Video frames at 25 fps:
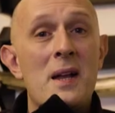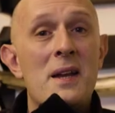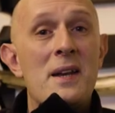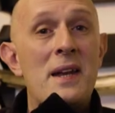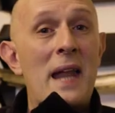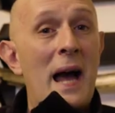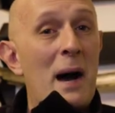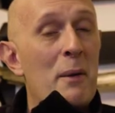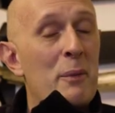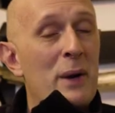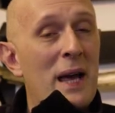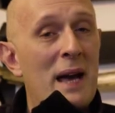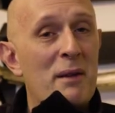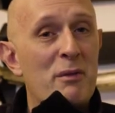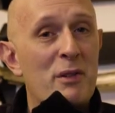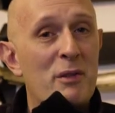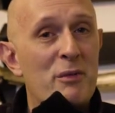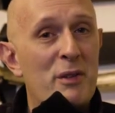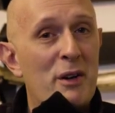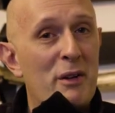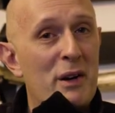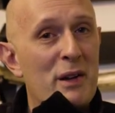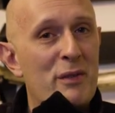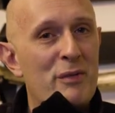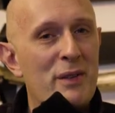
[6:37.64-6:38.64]
Now we have a
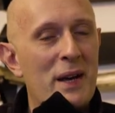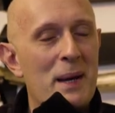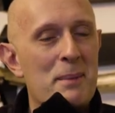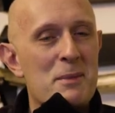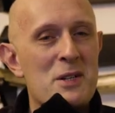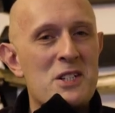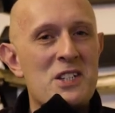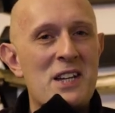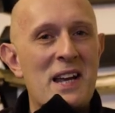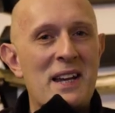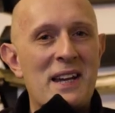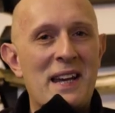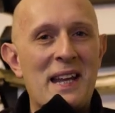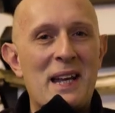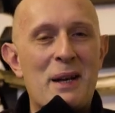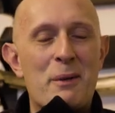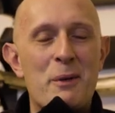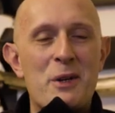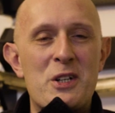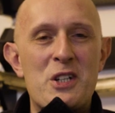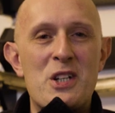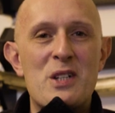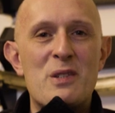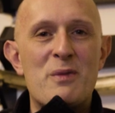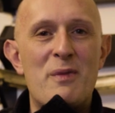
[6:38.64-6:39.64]
very famous technique
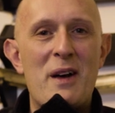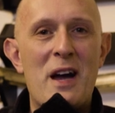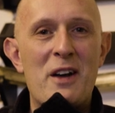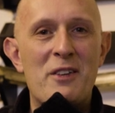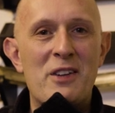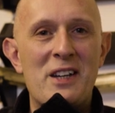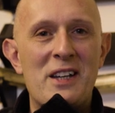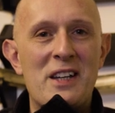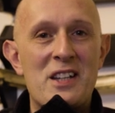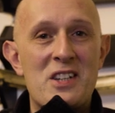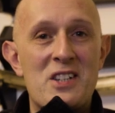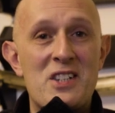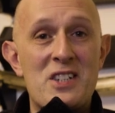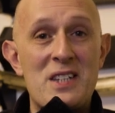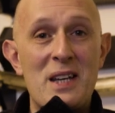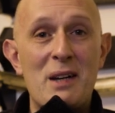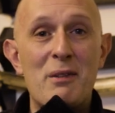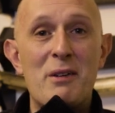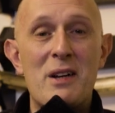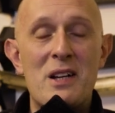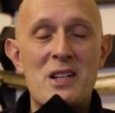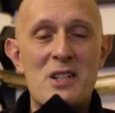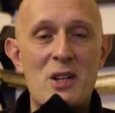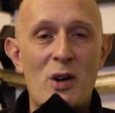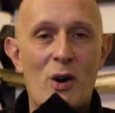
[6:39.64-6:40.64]
which is found in a
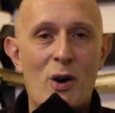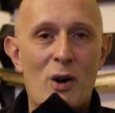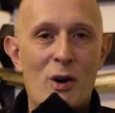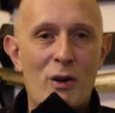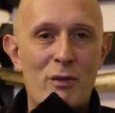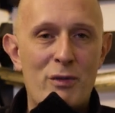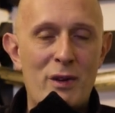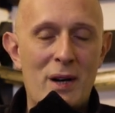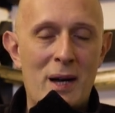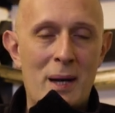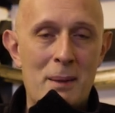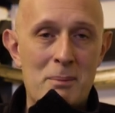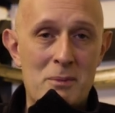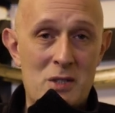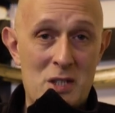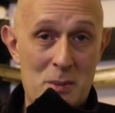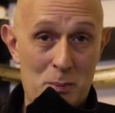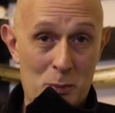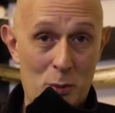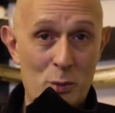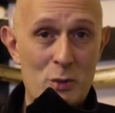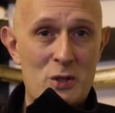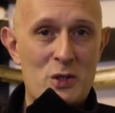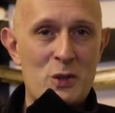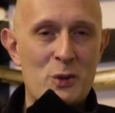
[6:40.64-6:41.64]
series of
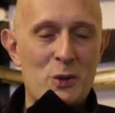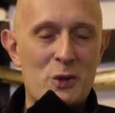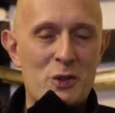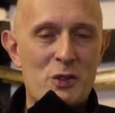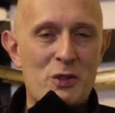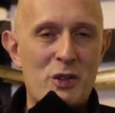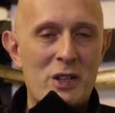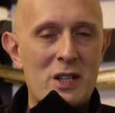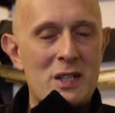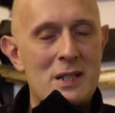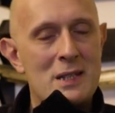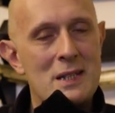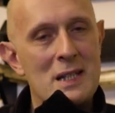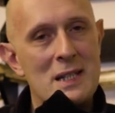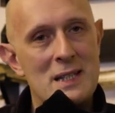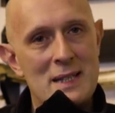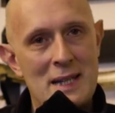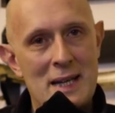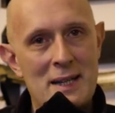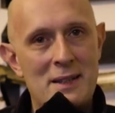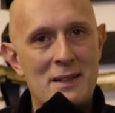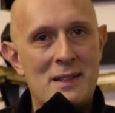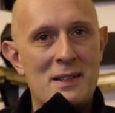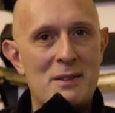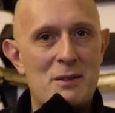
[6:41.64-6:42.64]
small sword treatises
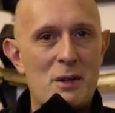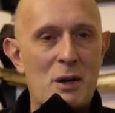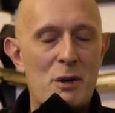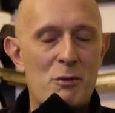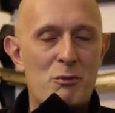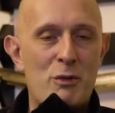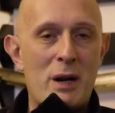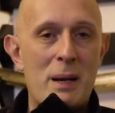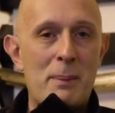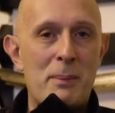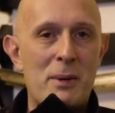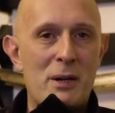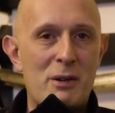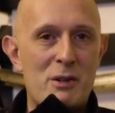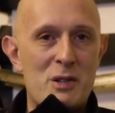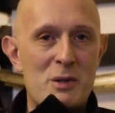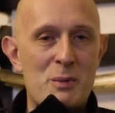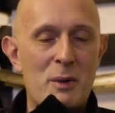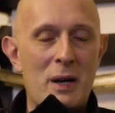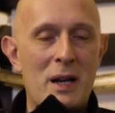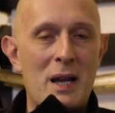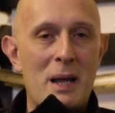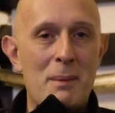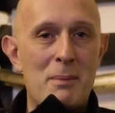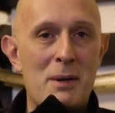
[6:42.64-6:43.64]
and rapier as
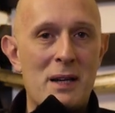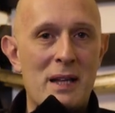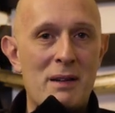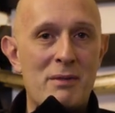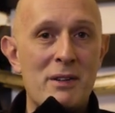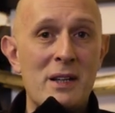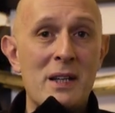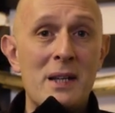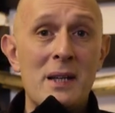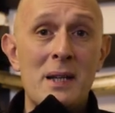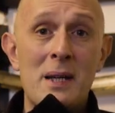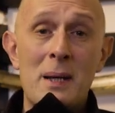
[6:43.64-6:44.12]
well, I believe.